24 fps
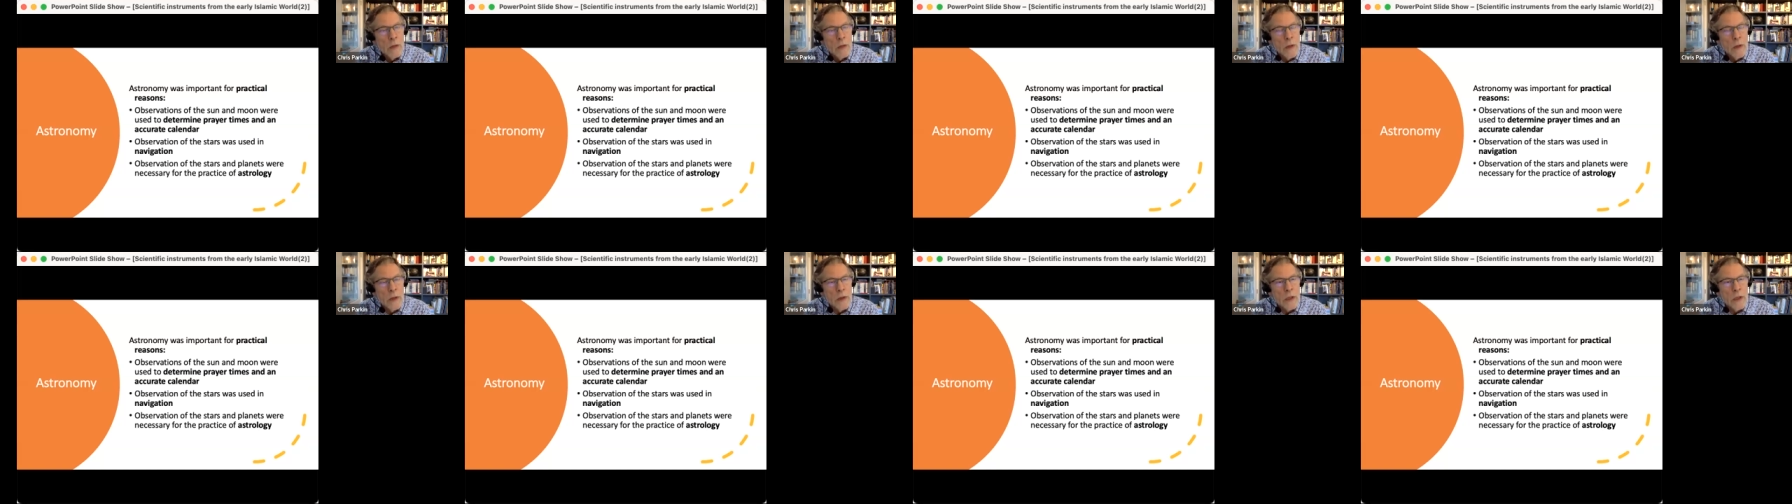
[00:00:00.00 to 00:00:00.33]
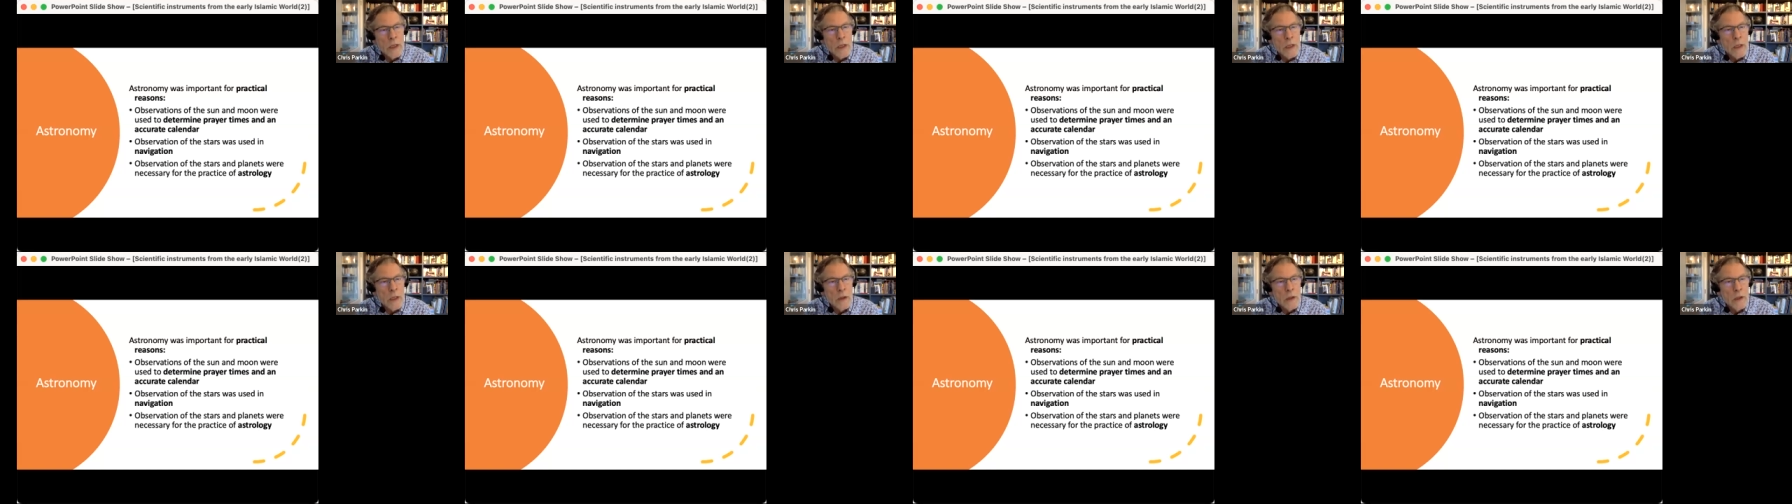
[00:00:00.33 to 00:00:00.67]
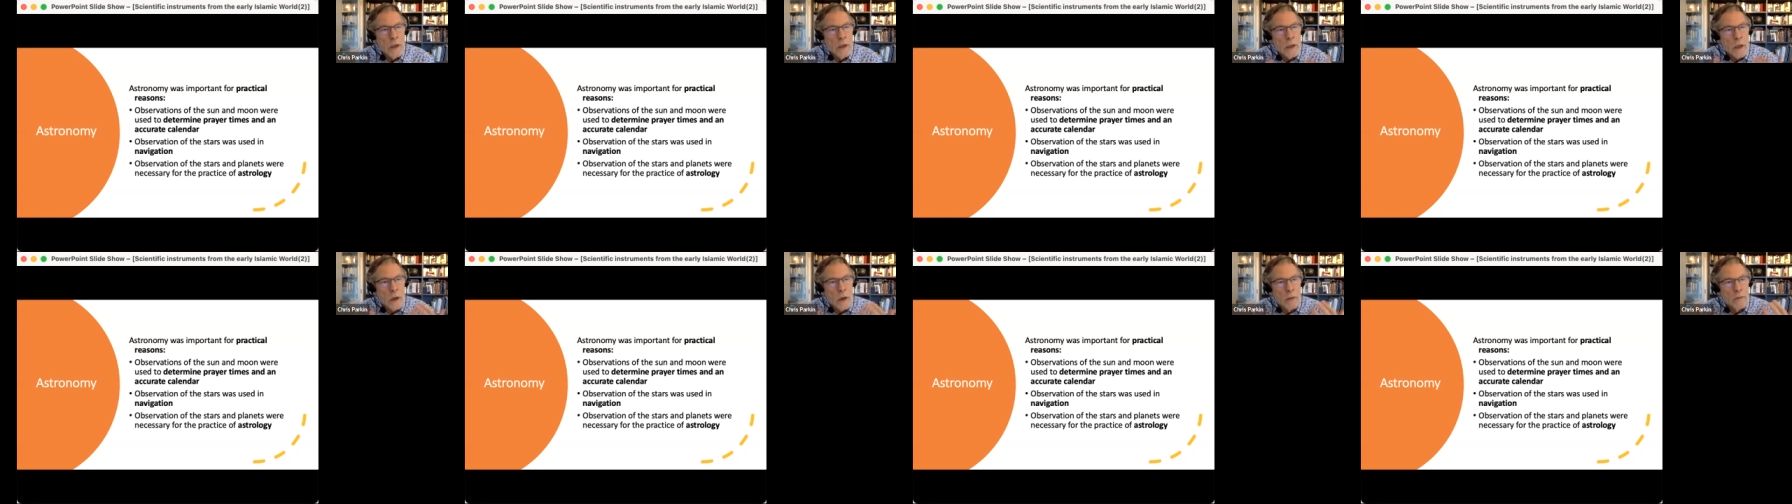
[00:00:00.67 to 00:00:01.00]
that the
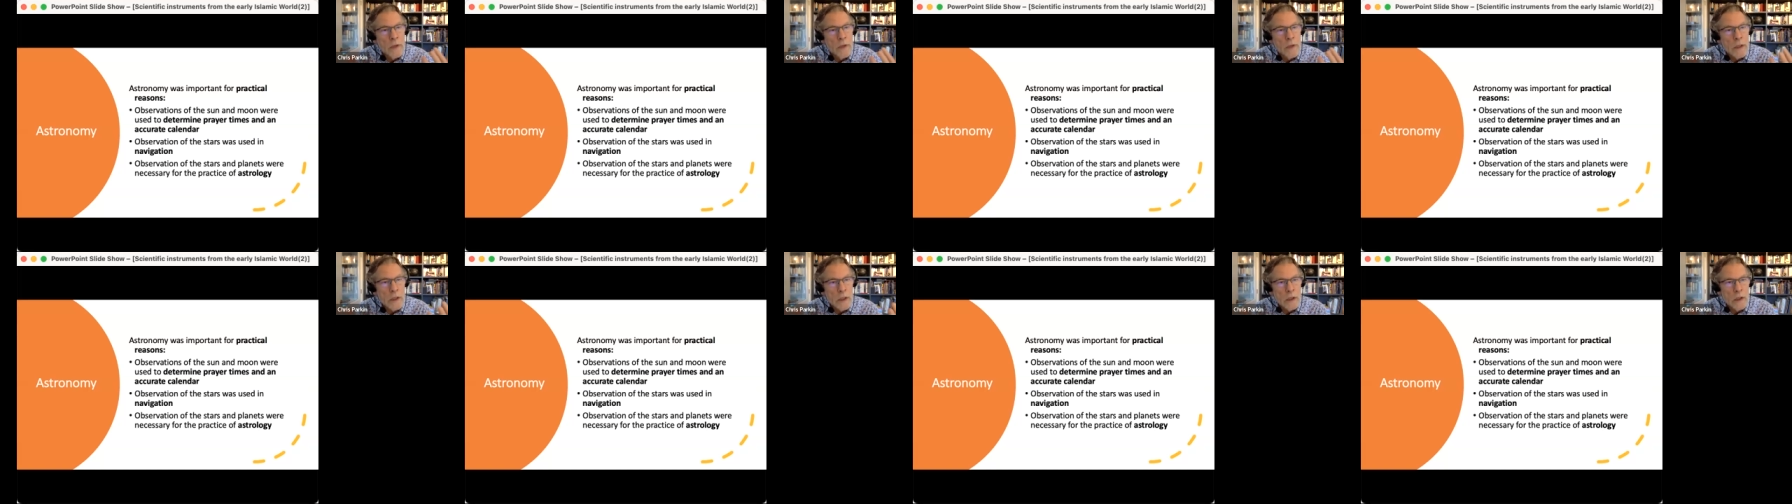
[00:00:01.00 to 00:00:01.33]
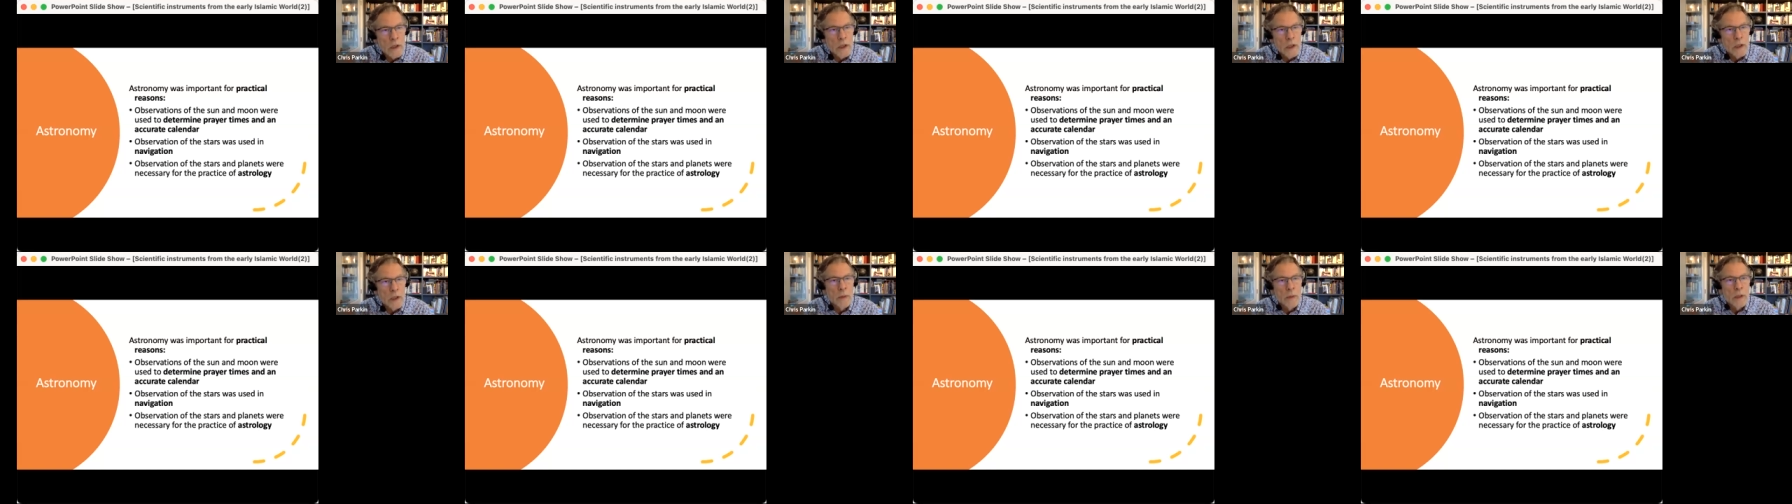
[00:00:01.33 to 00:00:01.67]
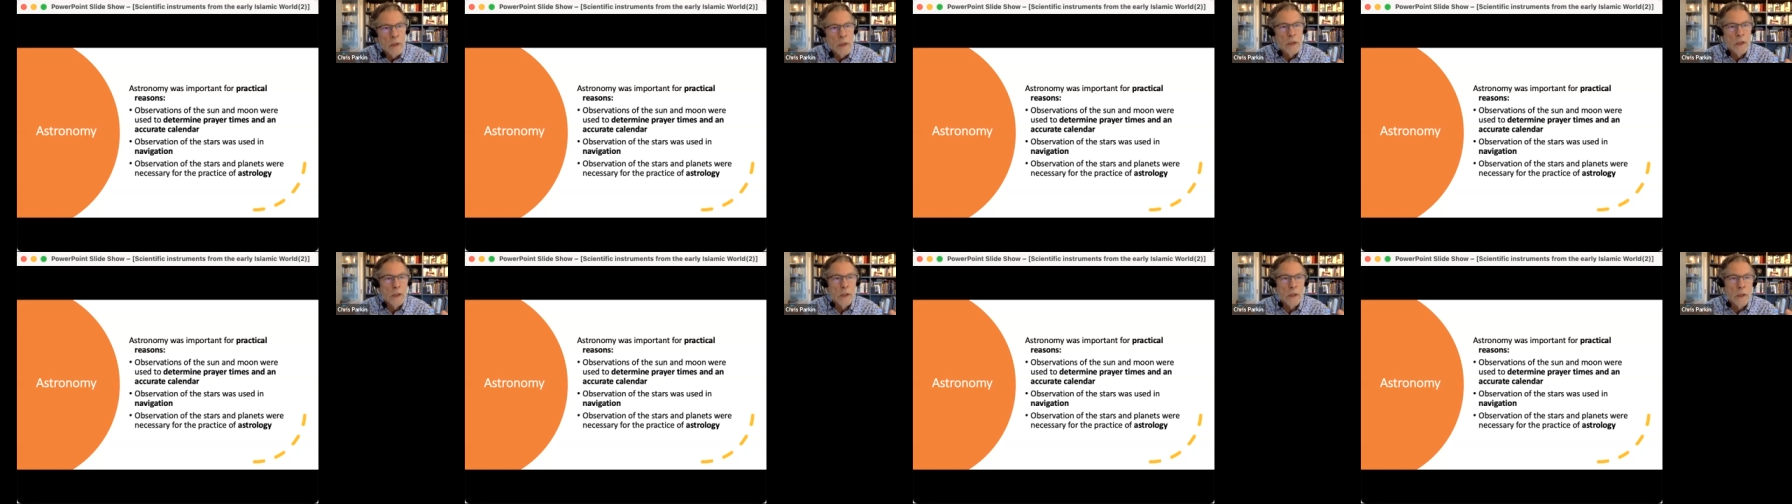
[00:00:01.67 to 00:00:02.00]
use of these
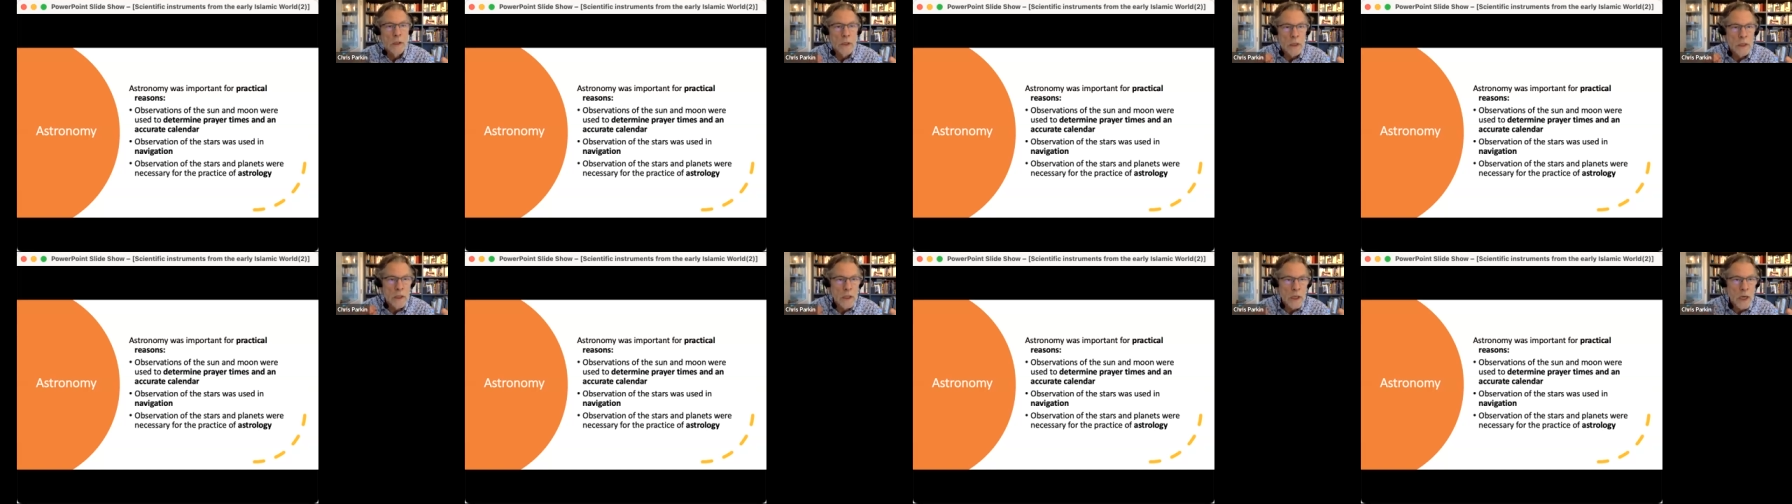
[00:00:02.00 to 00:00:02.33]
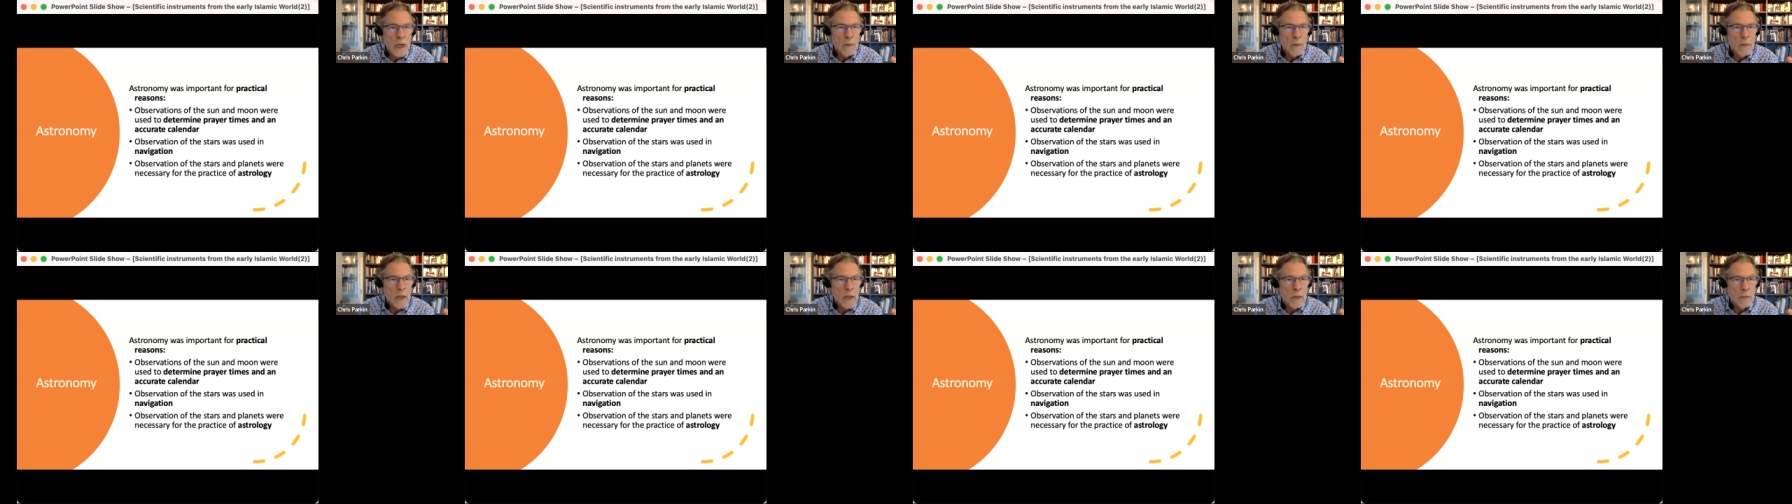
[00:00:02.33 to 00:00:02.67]
instruments to determine